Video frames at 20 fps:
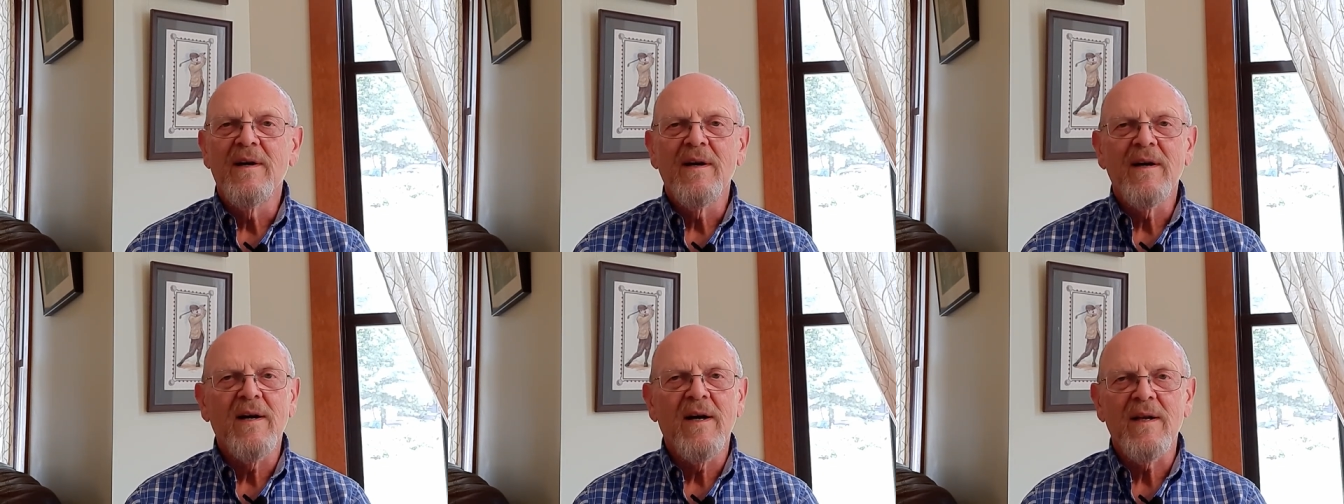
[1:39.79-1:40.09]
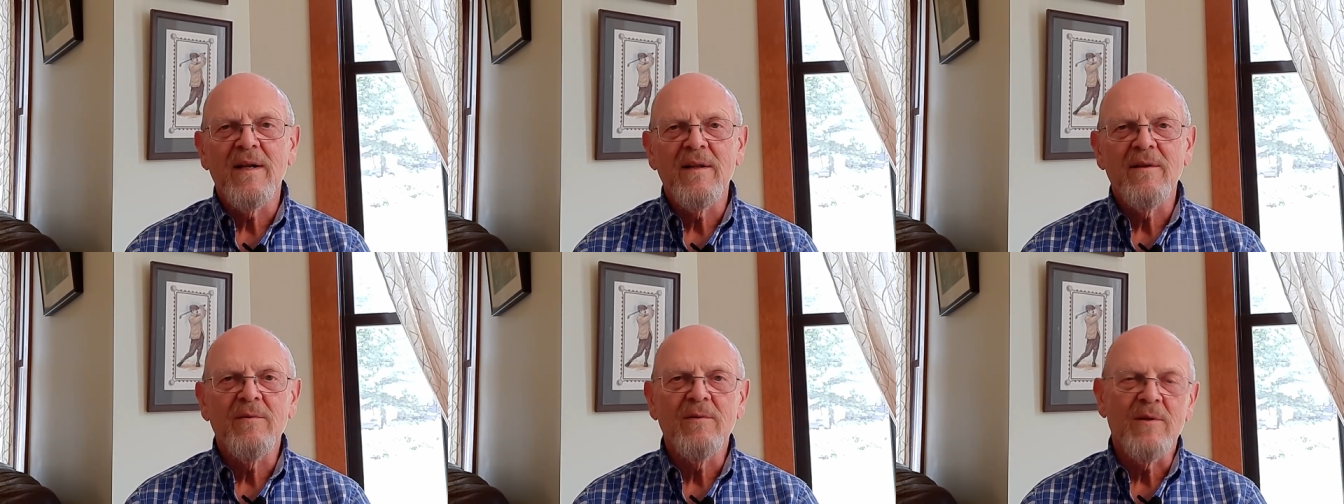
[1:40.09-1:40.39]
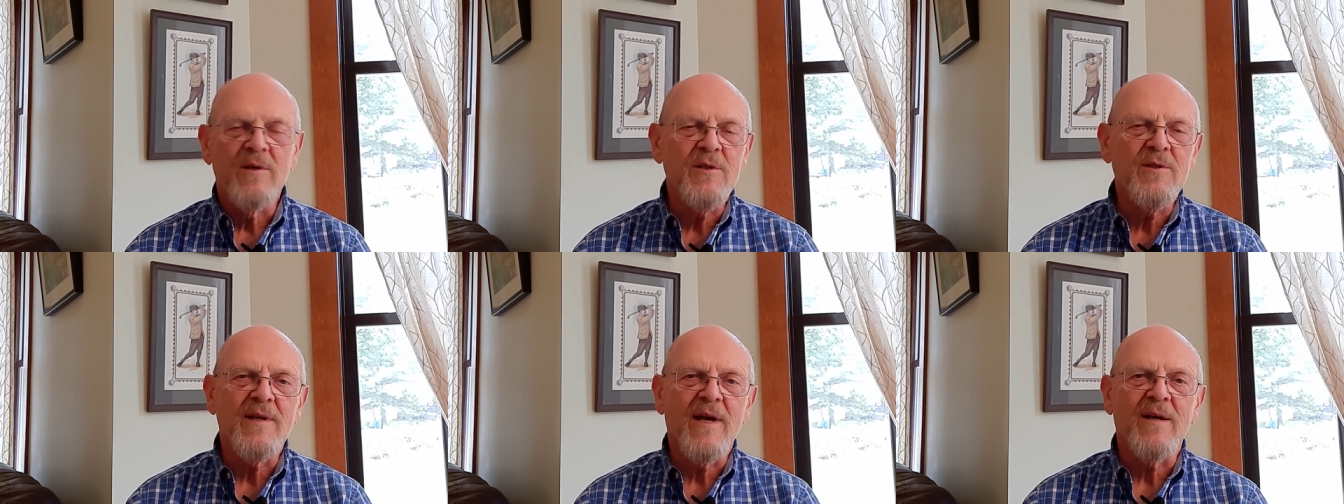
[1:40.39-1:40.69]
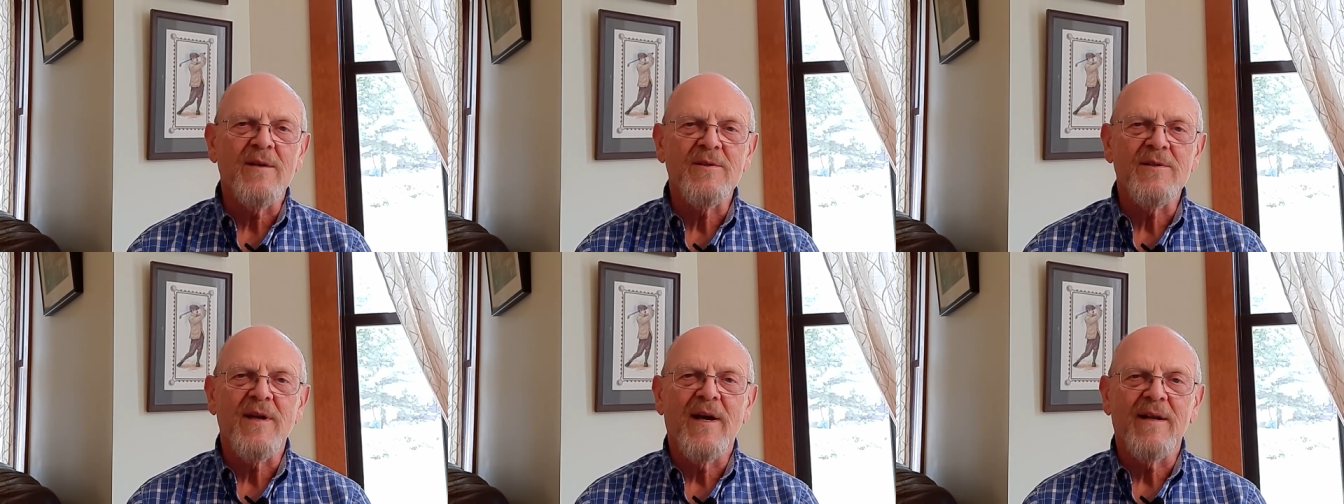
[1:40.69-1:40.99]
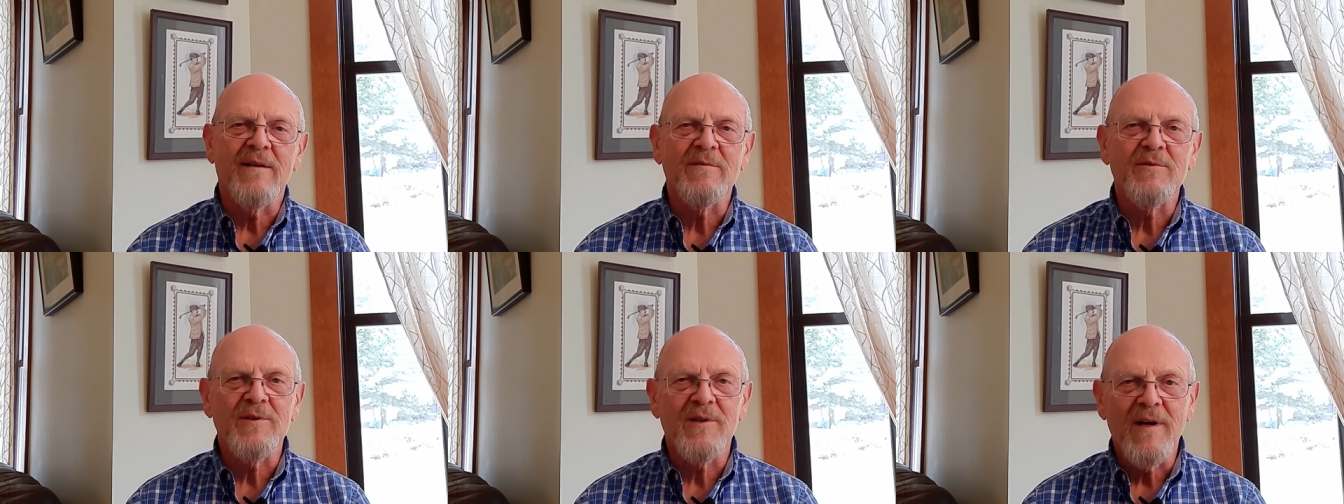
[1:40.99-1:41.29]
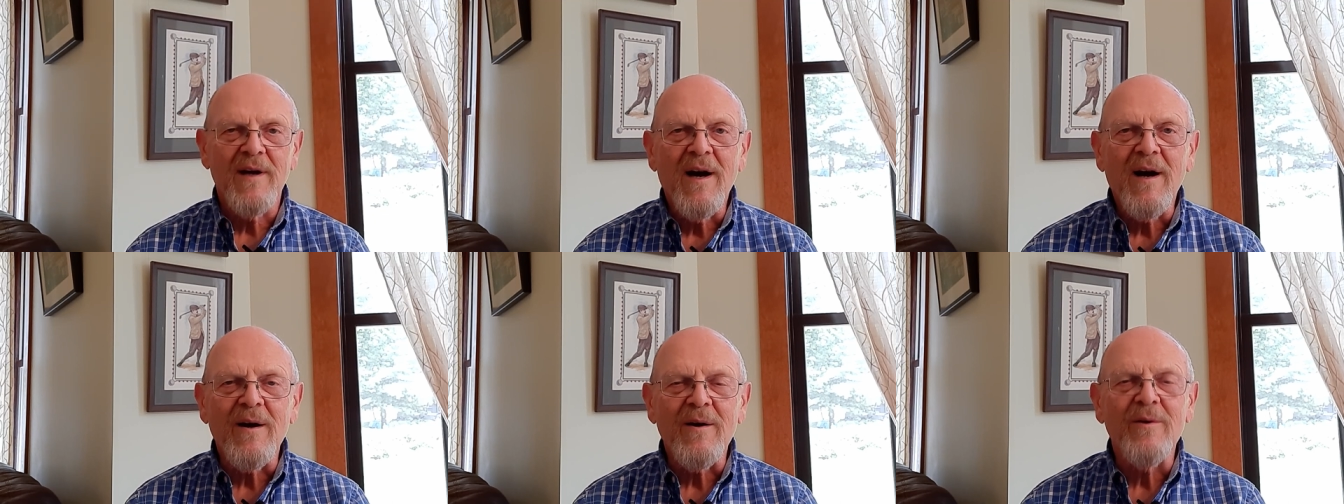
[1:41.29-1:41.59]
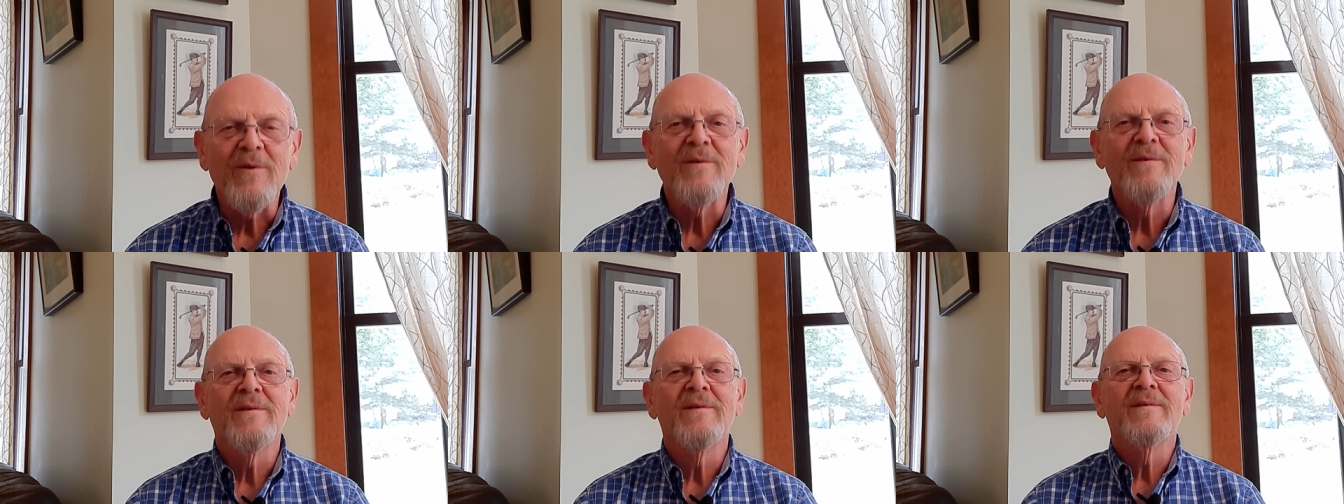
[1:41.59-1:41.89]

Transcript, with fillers: cutting through the south side of Chicago.